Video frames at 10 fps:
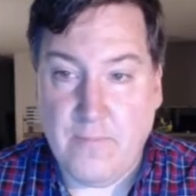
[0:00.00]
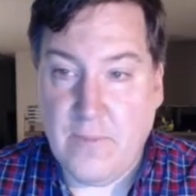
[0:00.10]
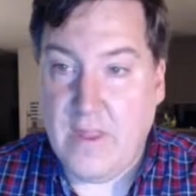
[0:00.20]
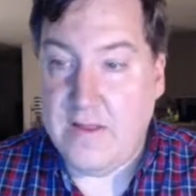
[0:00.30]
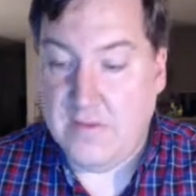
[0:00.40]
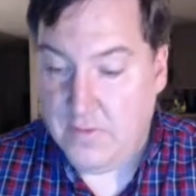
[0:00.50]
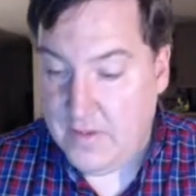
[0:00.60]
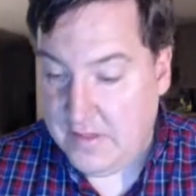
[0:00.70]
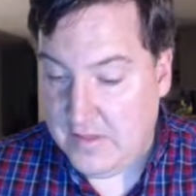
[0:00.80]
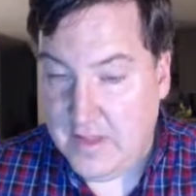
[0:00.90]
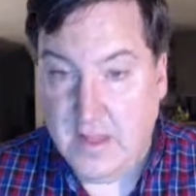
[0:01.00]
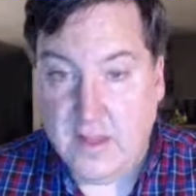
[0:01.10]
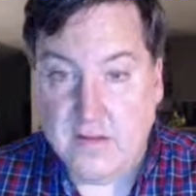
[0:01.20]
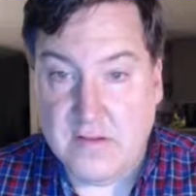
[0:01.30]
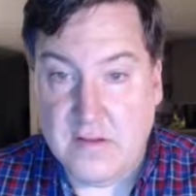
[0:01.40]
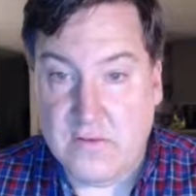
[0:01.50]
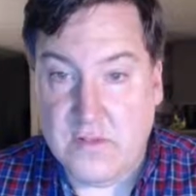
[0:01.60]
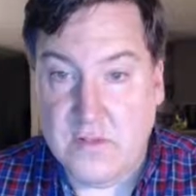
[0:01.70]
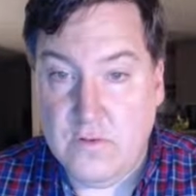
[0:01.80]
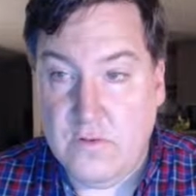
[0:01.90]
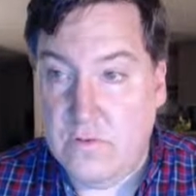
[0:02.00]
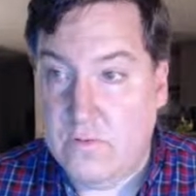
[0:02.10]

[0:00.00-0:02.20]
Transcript: That's what they say. So 2